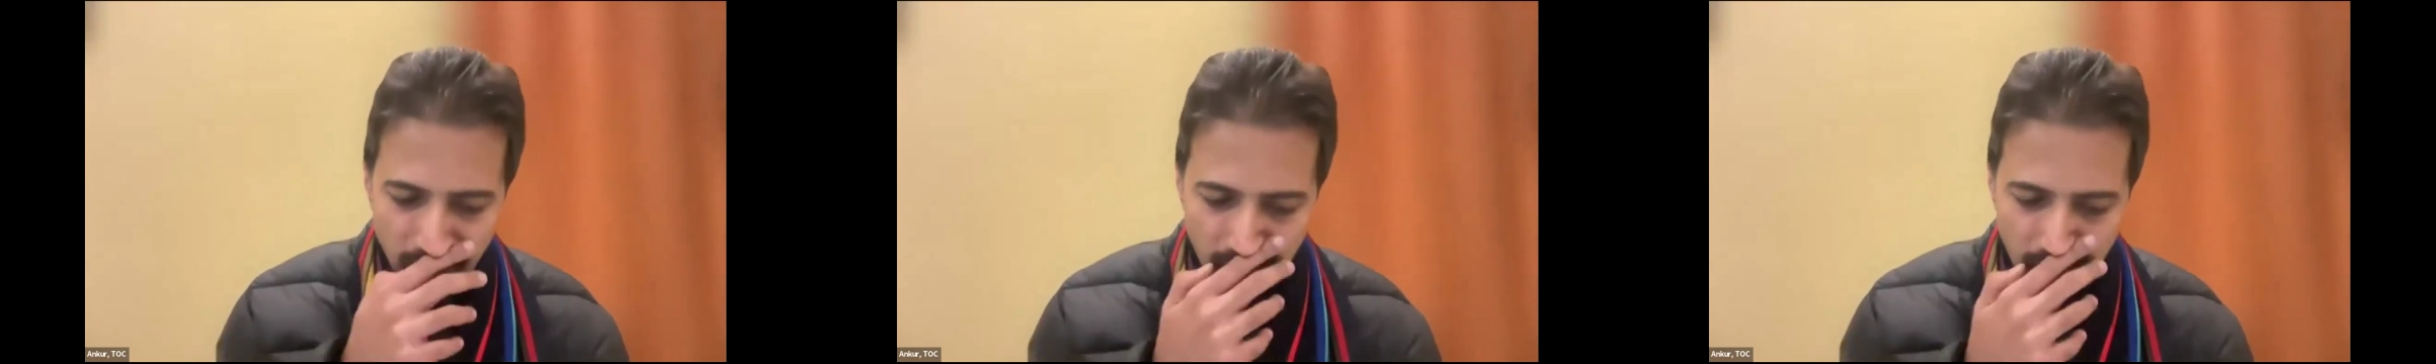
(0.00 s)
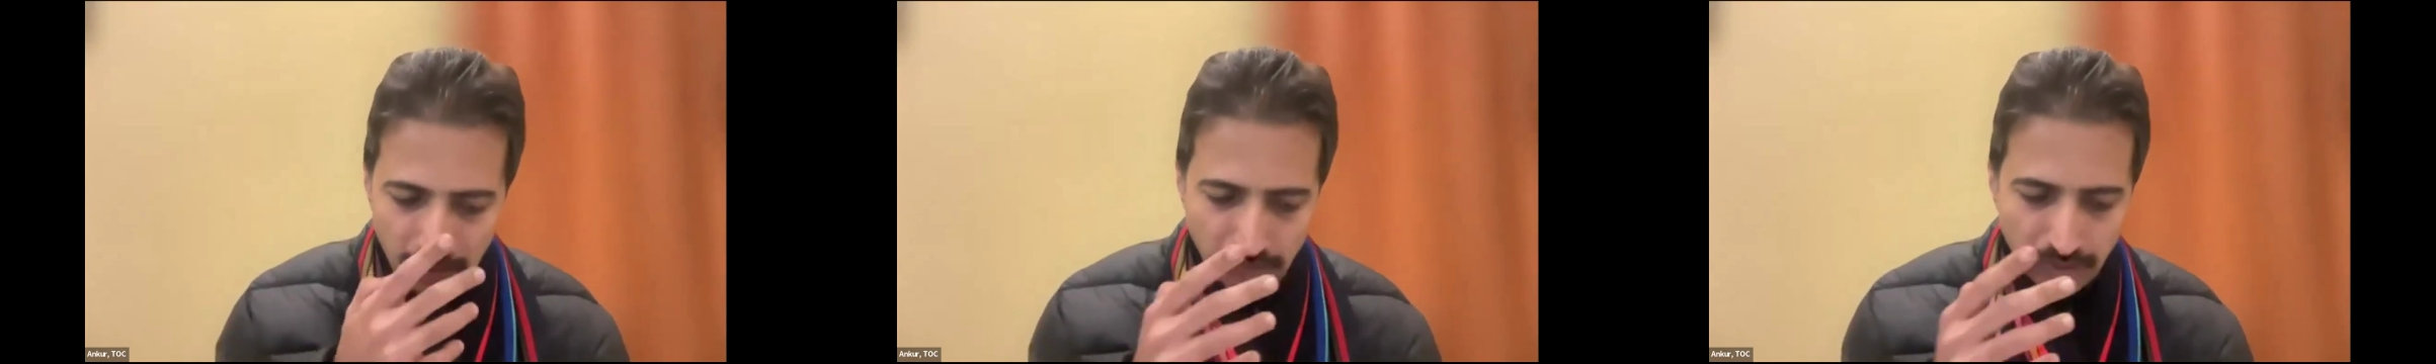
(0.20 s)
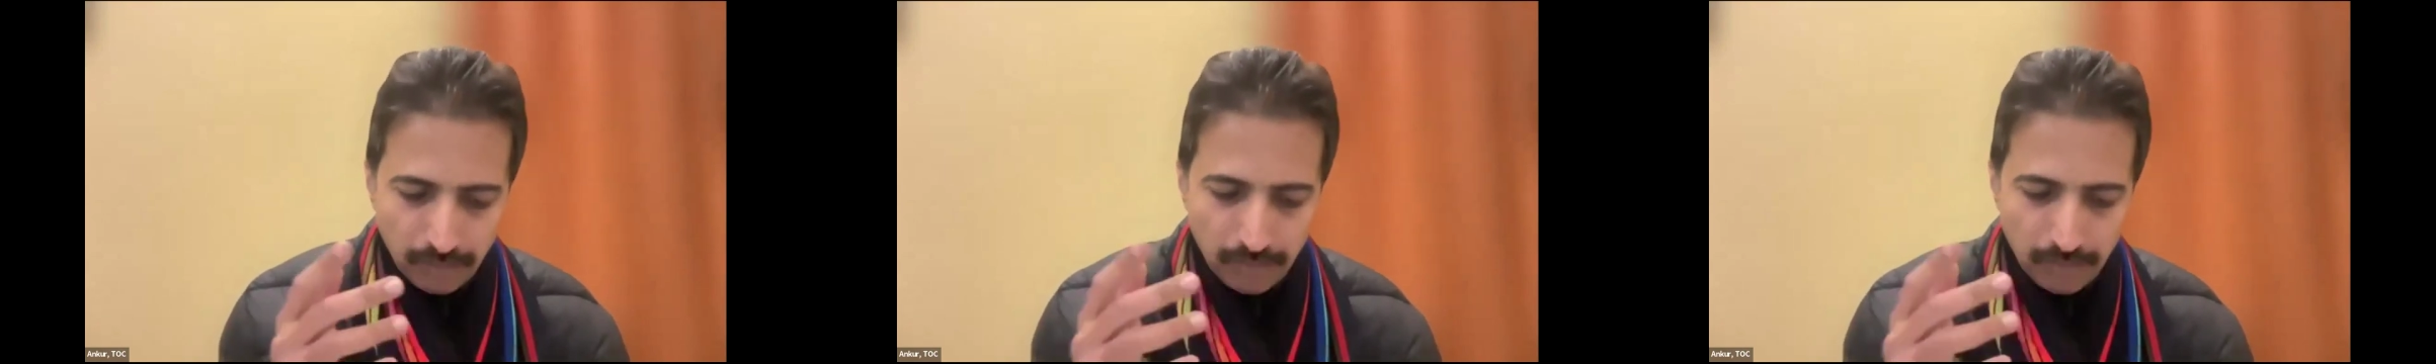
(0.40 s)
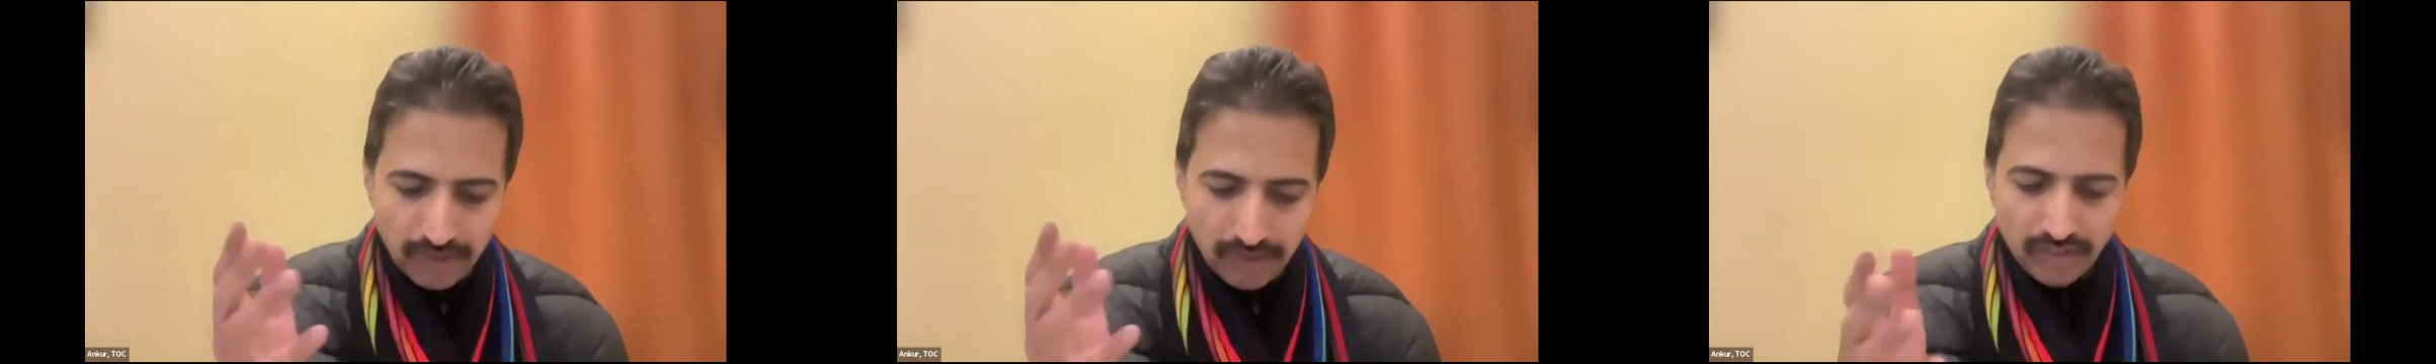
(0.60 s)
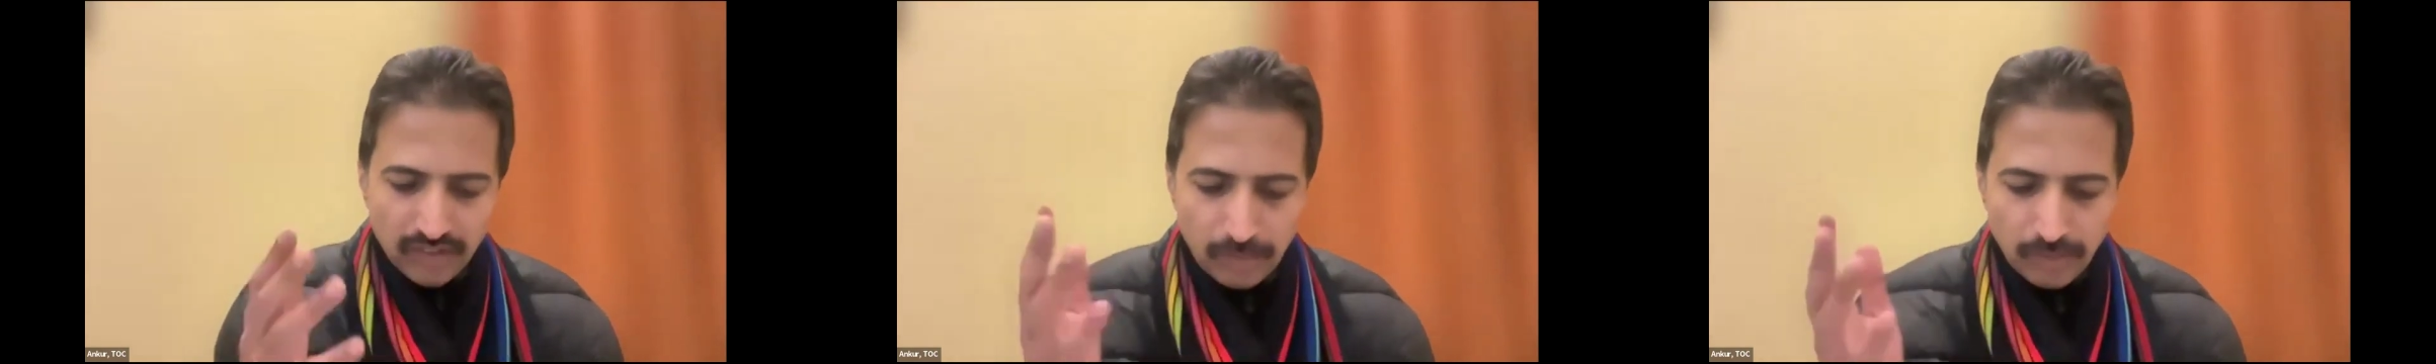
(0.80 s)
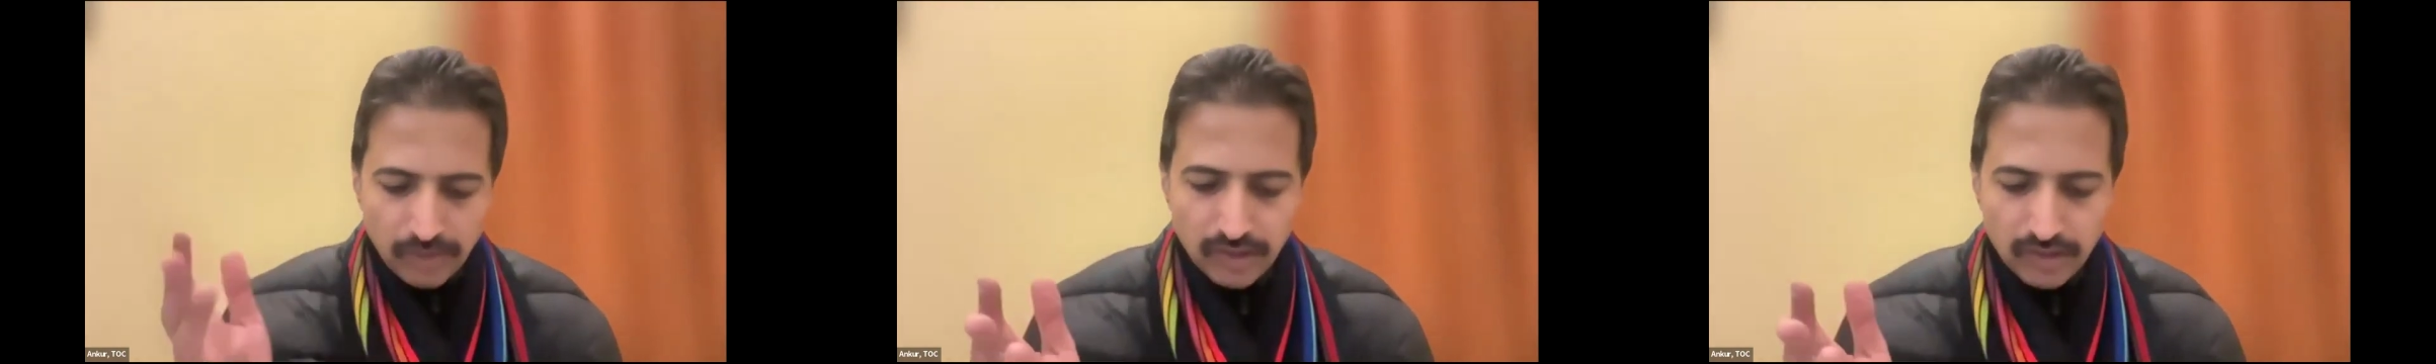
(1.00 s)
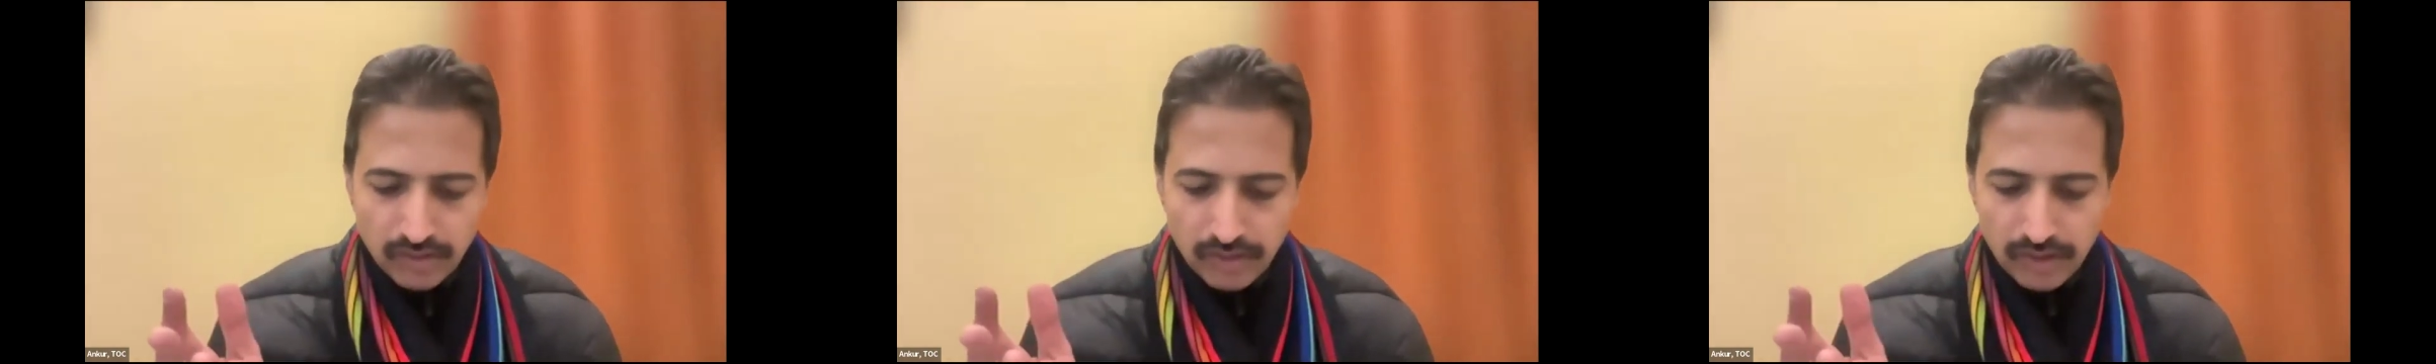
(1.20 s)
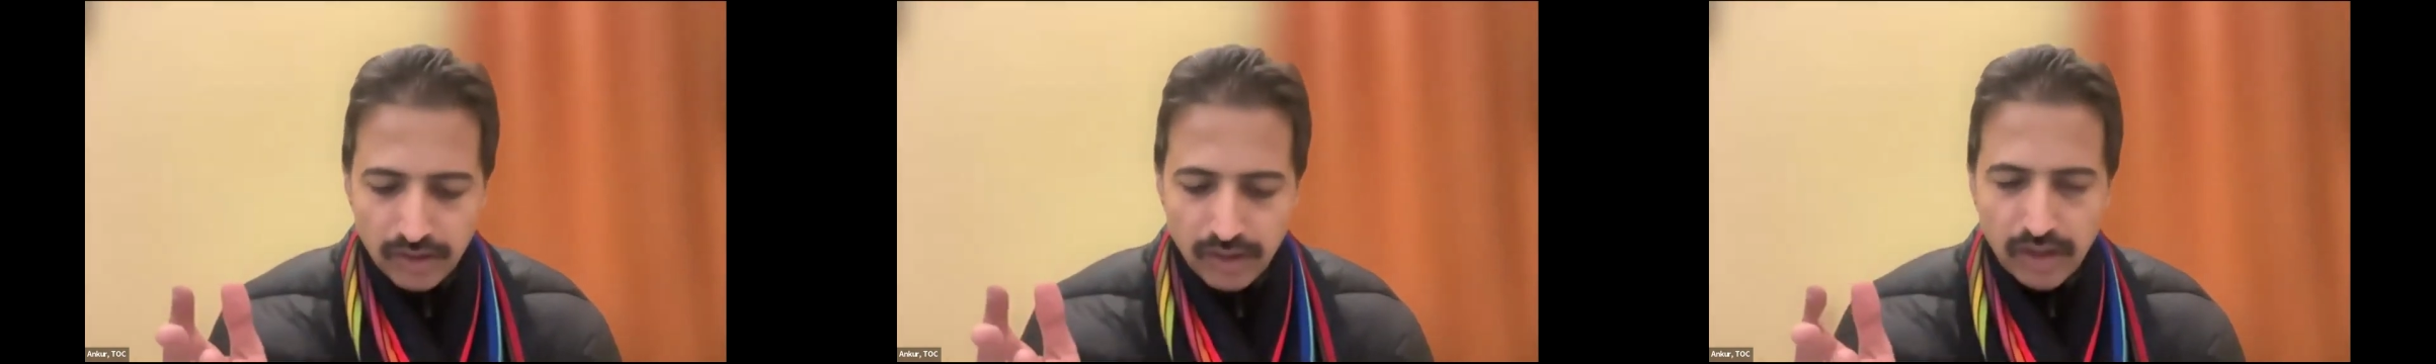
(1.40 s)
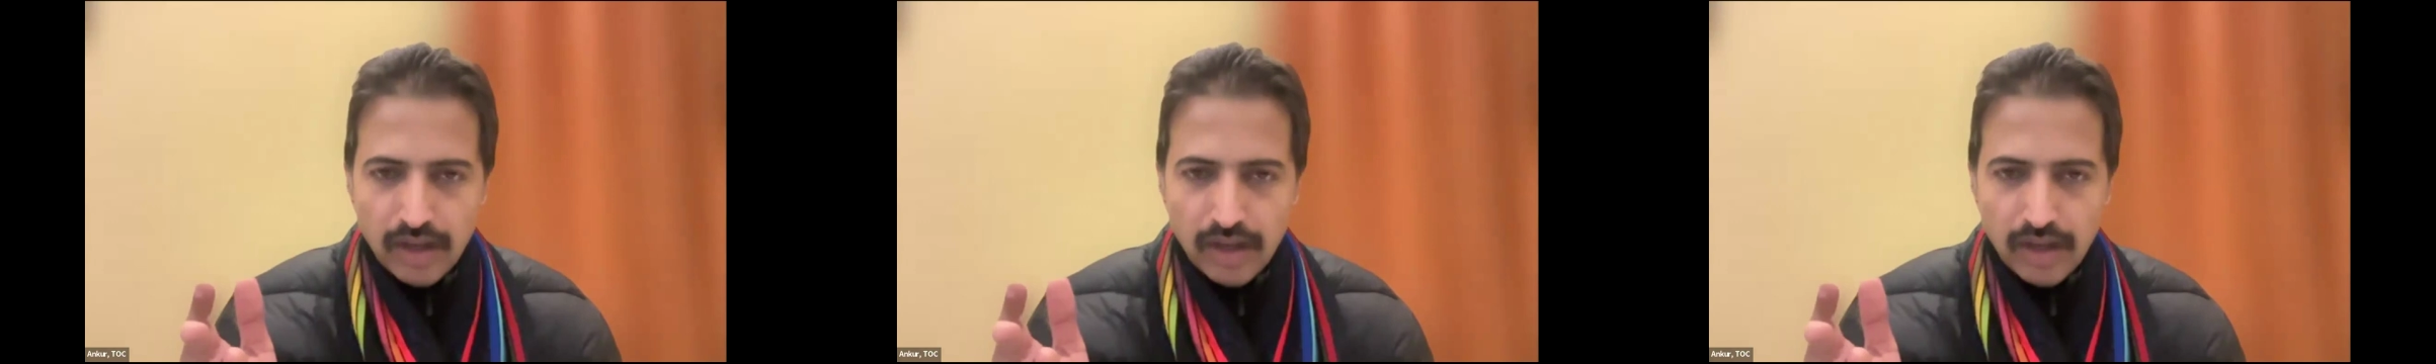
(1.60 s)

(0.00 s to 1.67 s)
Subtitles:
some of the misconceptions